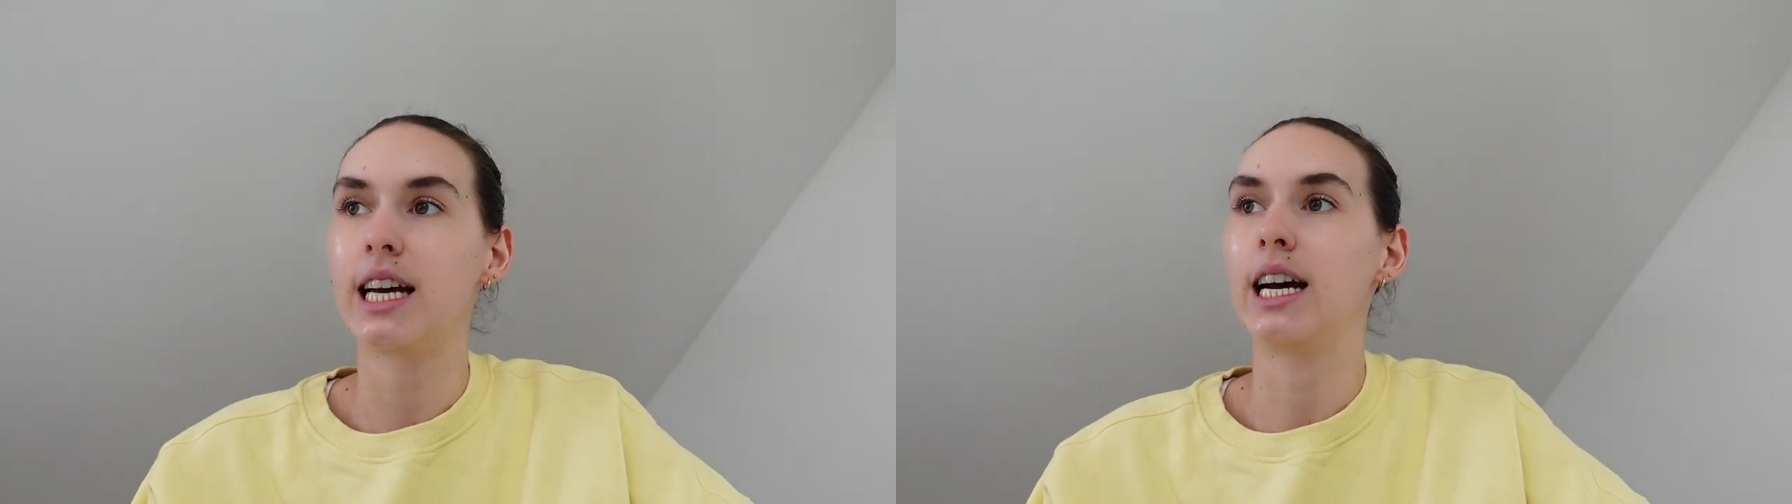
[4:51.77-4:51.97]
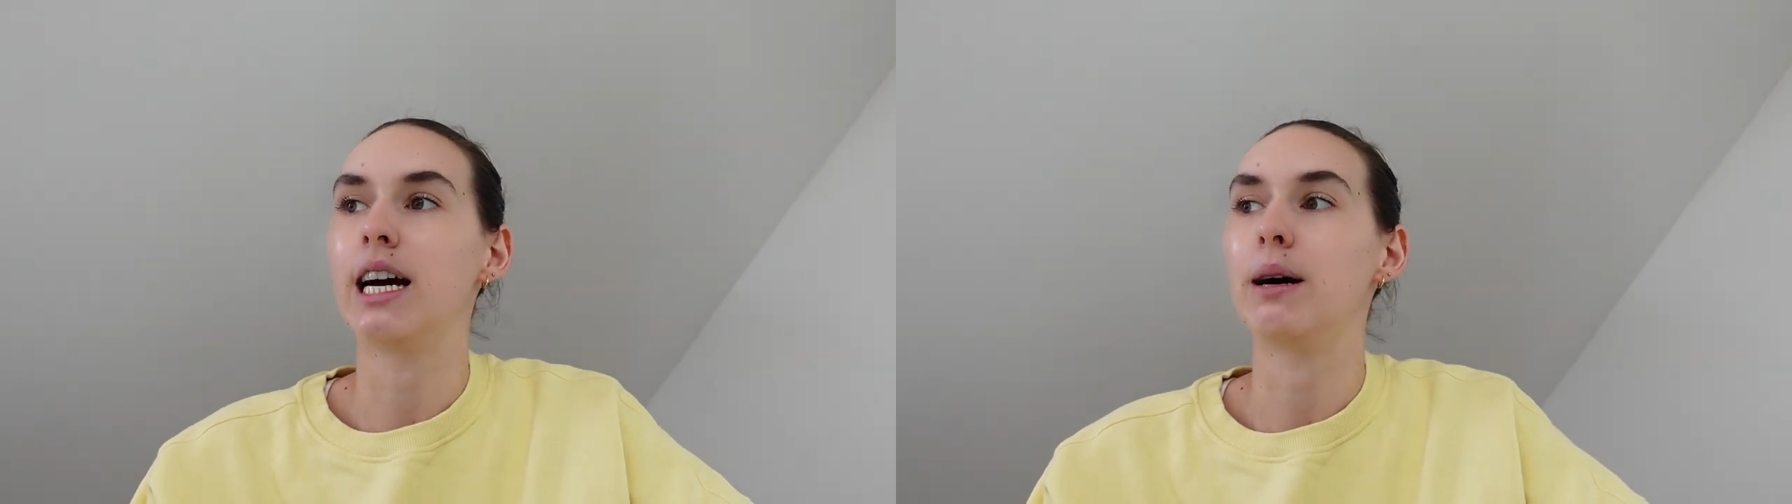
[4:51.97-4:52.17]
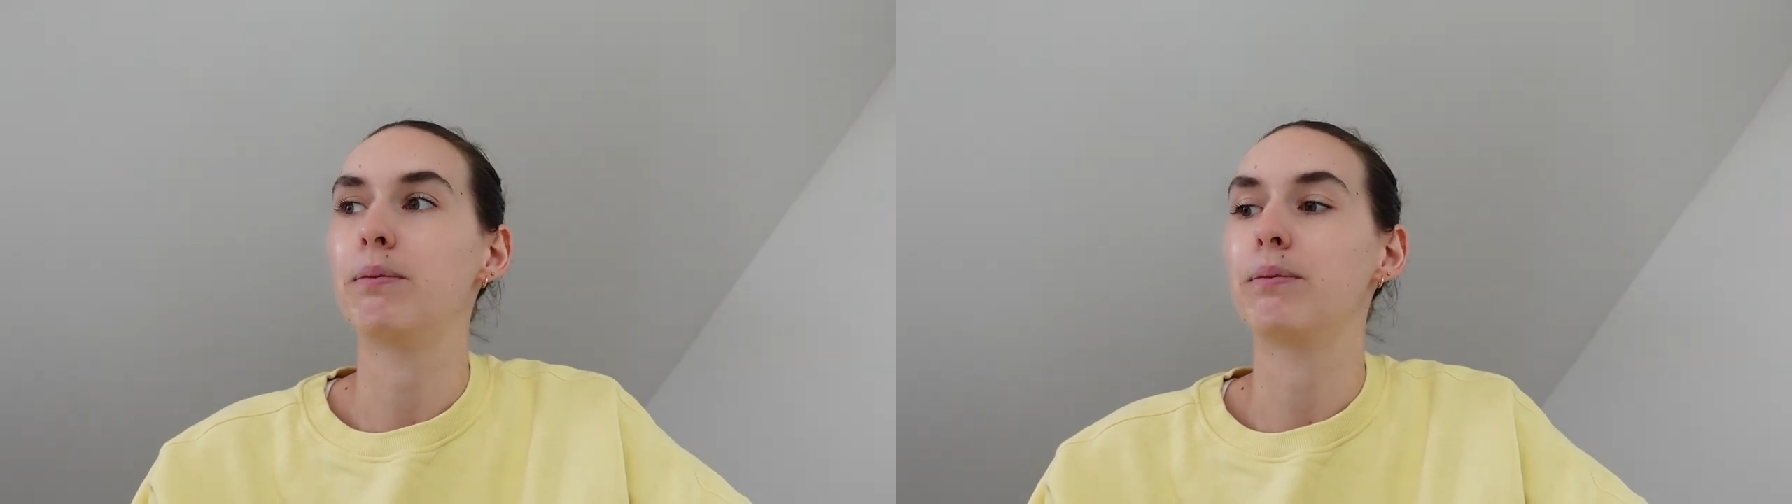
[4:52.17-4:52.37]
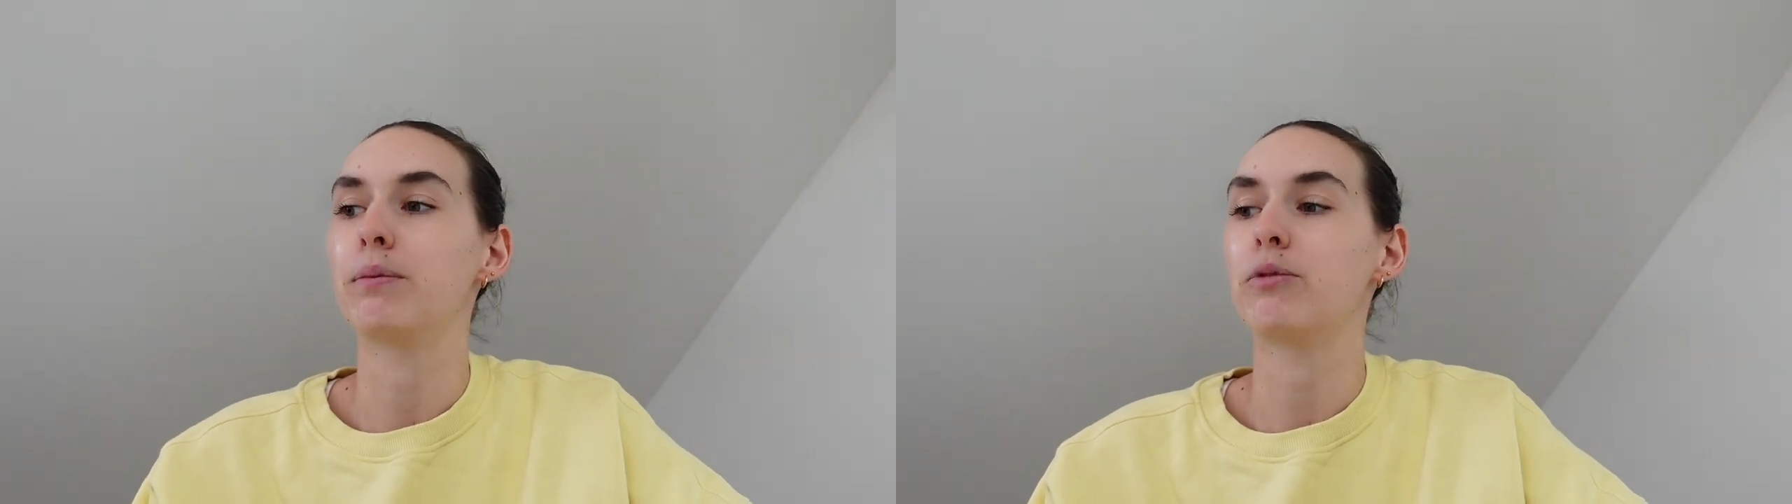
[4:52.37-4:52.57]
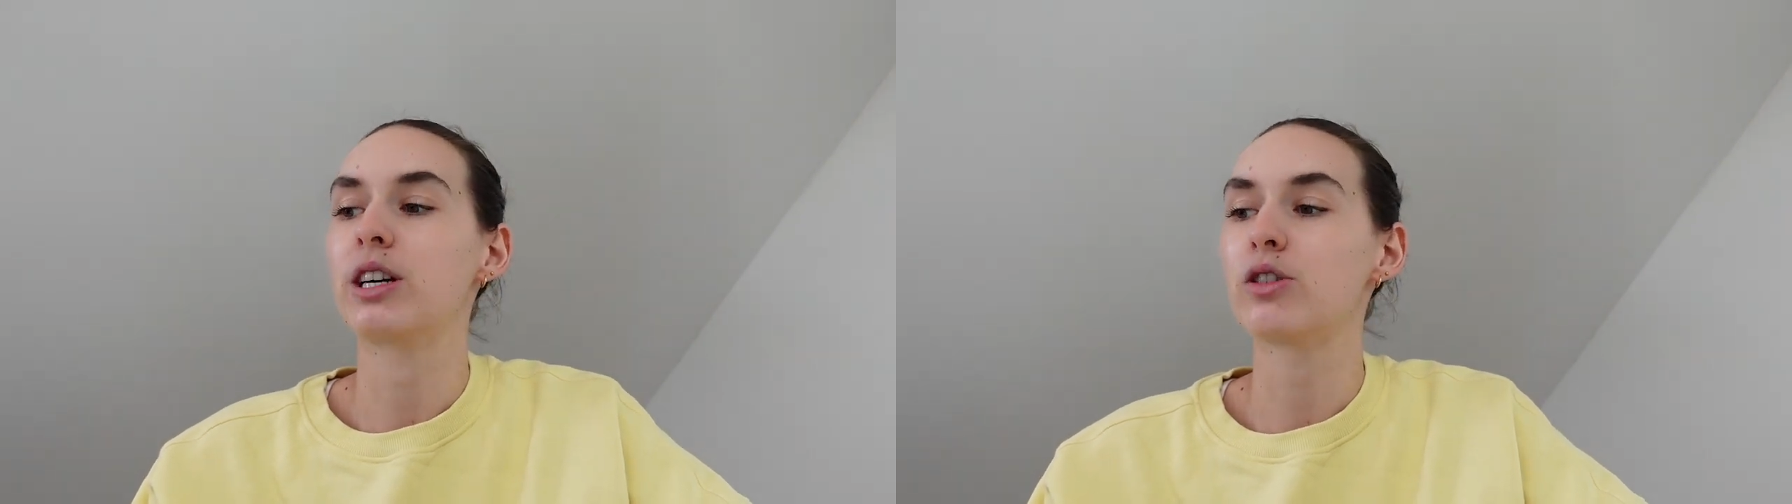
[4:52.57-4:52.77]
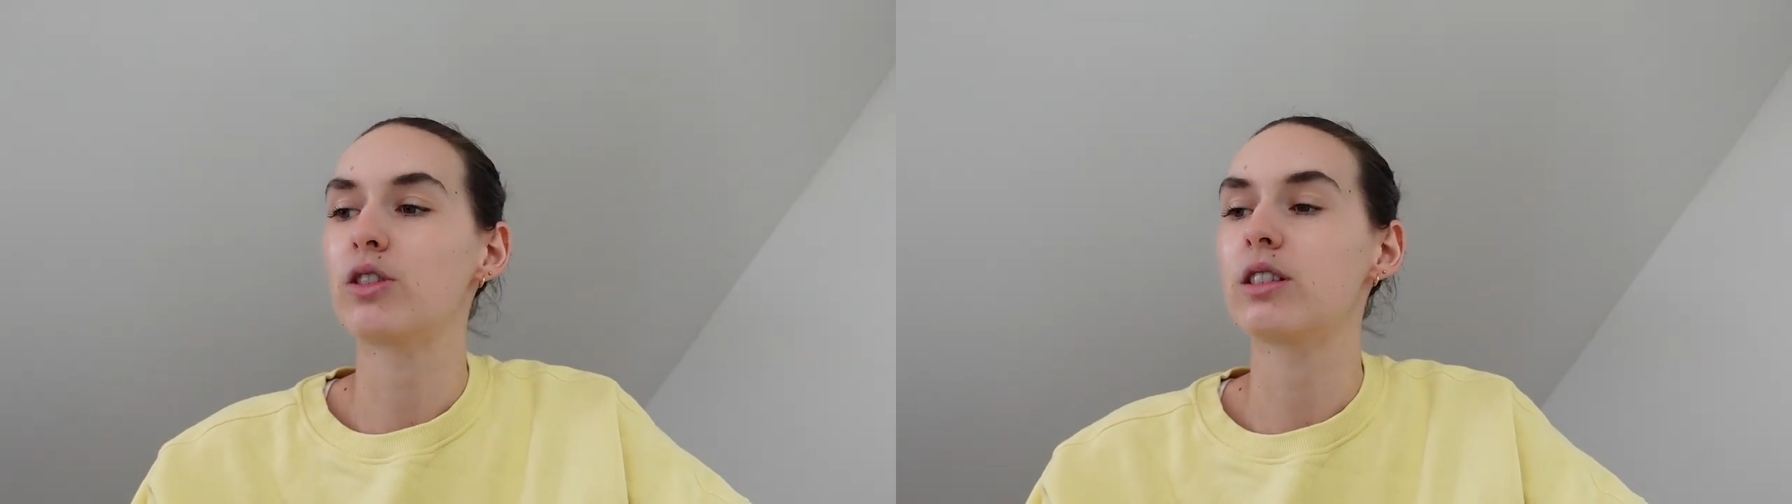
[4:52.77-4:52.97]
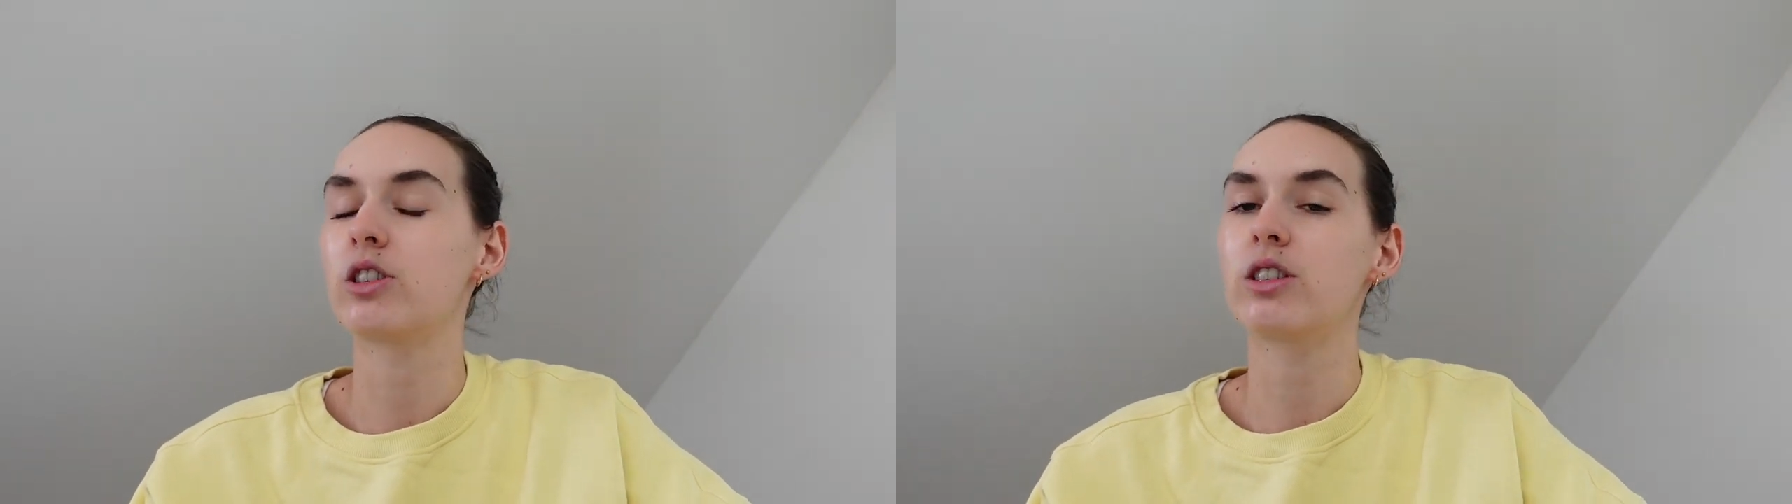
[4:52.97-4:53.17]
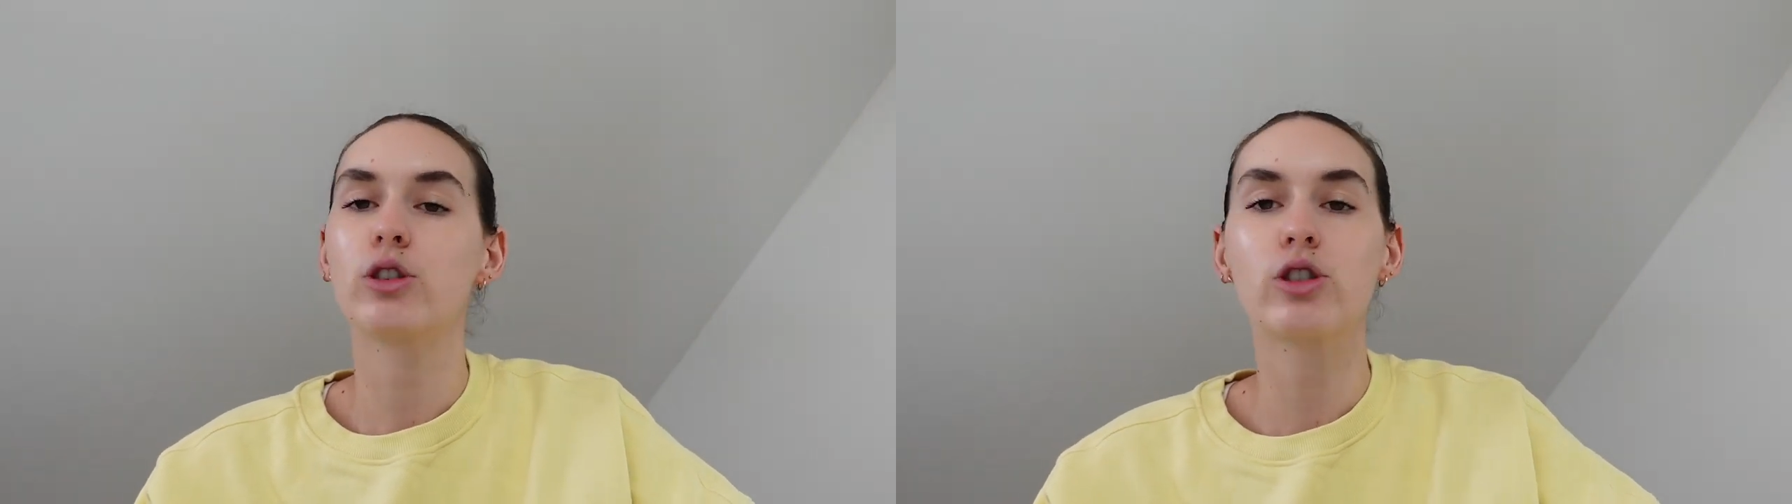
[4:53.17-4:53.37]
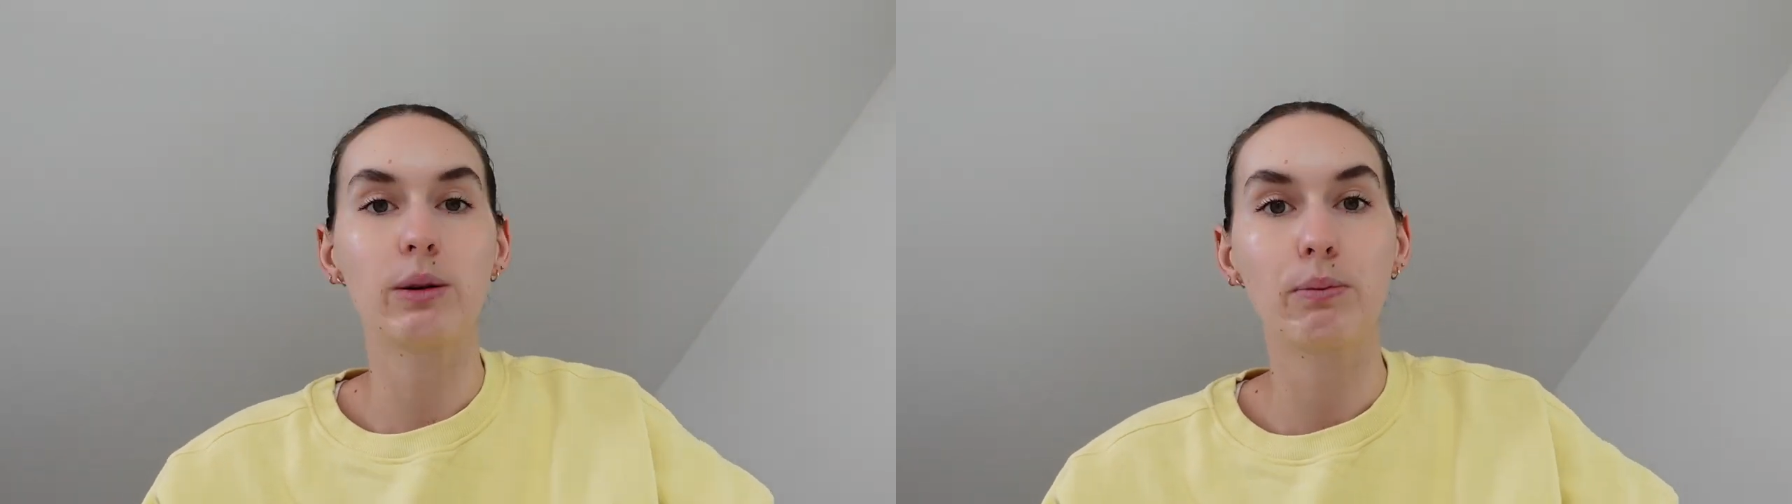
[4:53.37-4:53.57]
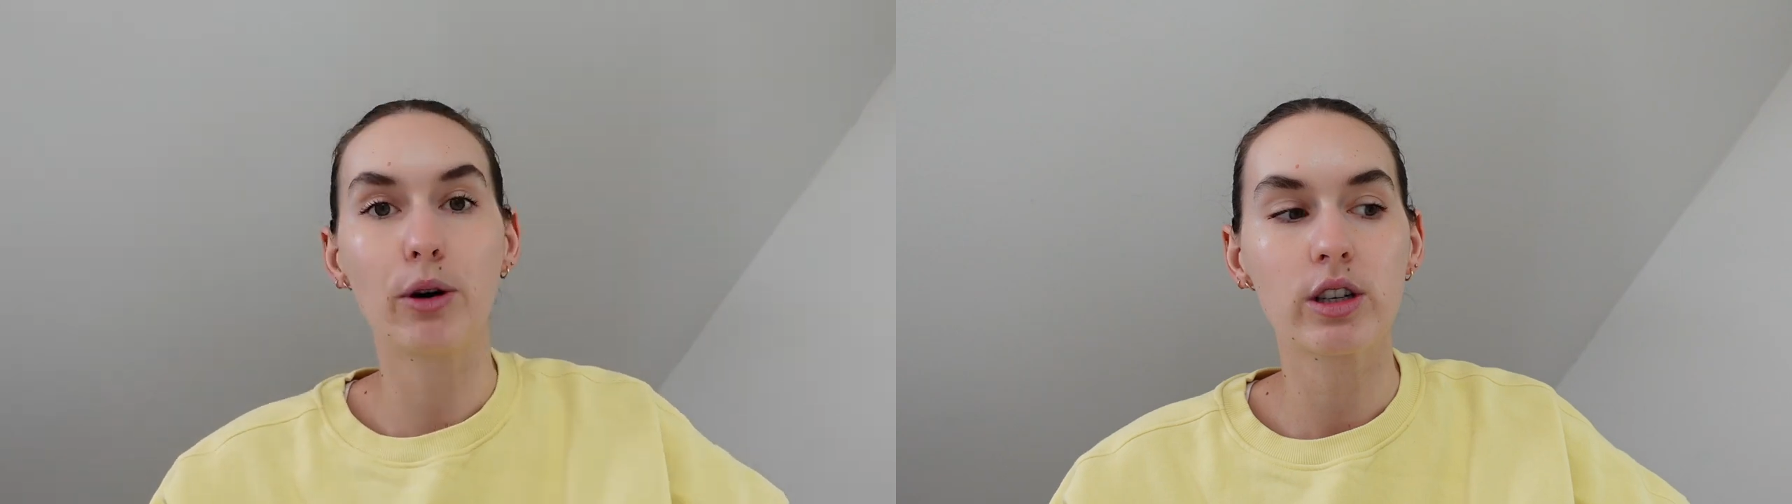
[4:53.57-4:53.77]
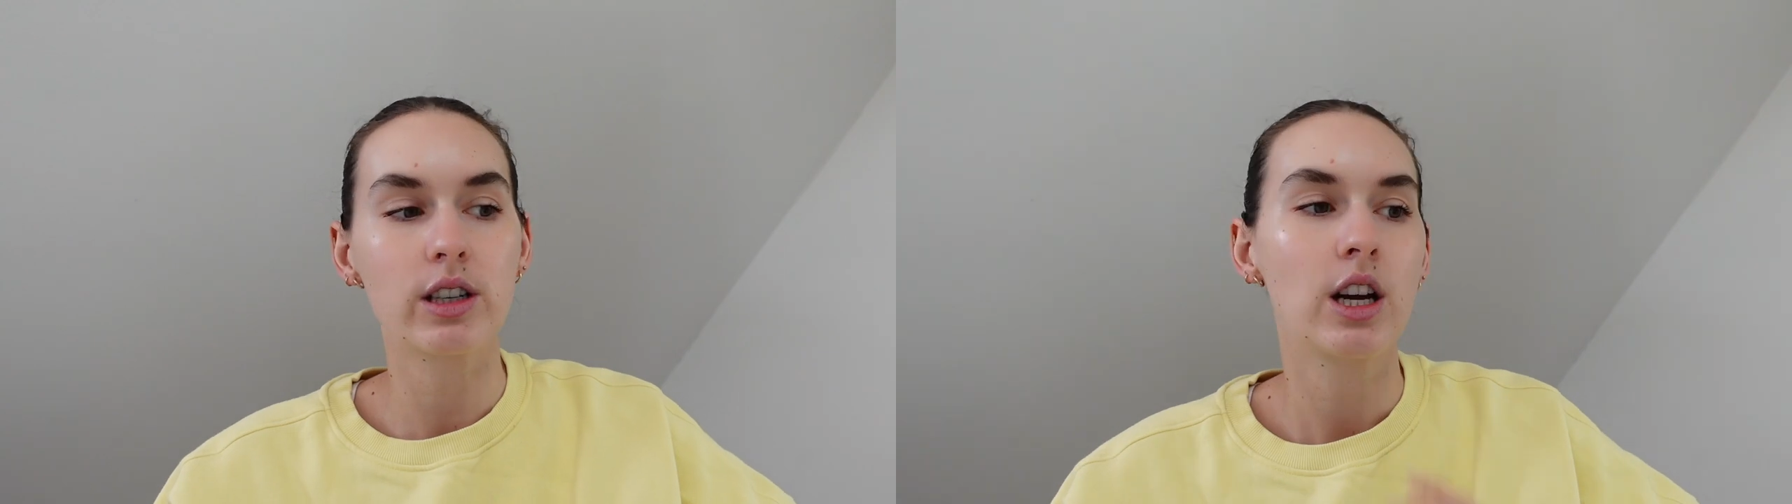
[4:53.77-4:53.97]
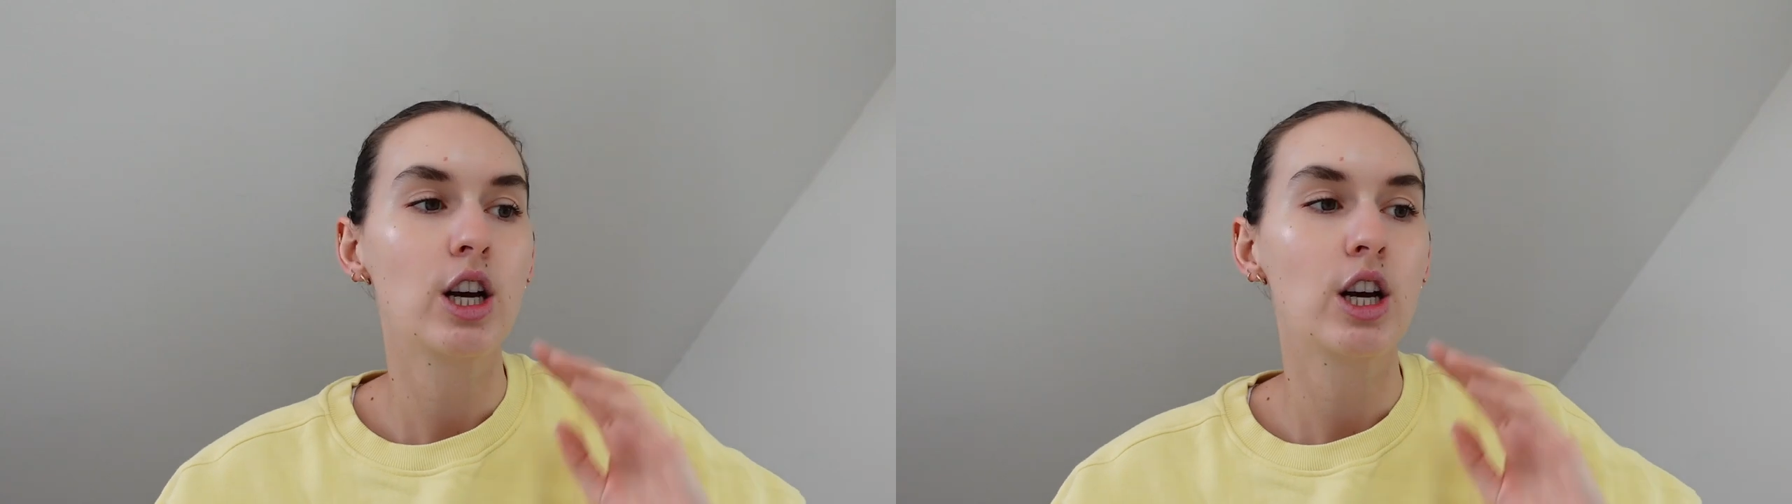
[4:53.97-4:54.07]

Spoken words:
restaurants are usually booked.